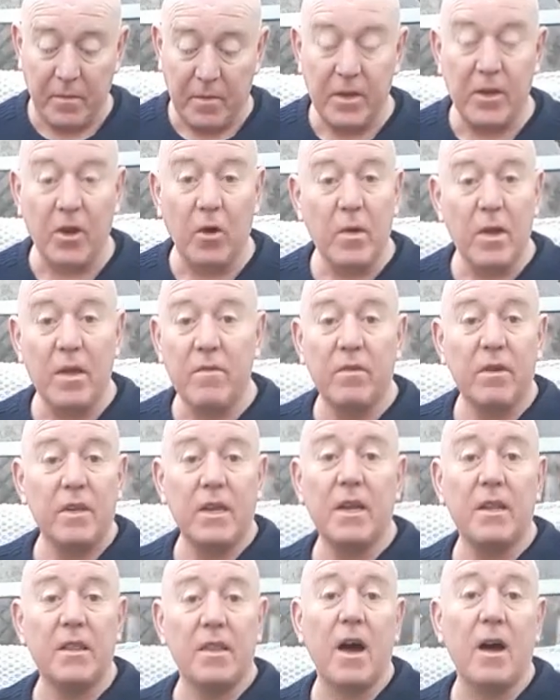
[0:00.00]
They don't even
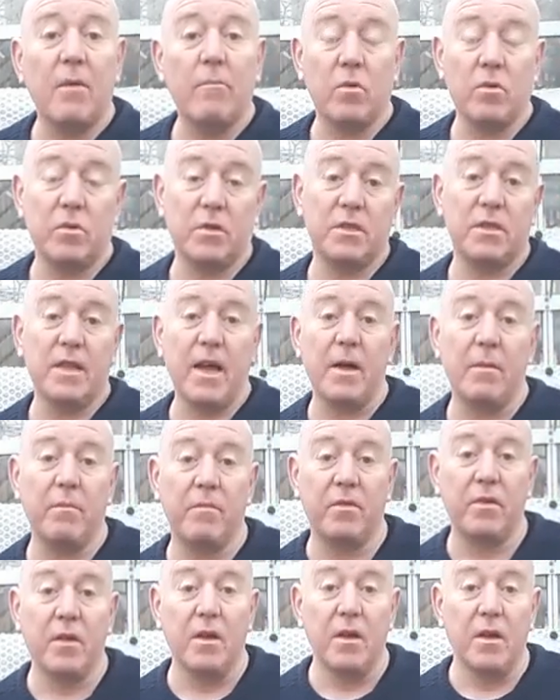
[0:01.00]
need that much
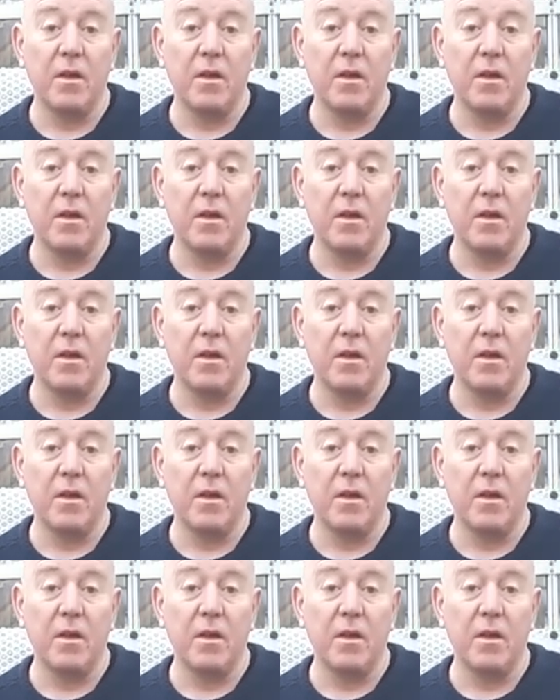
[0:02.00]
depth.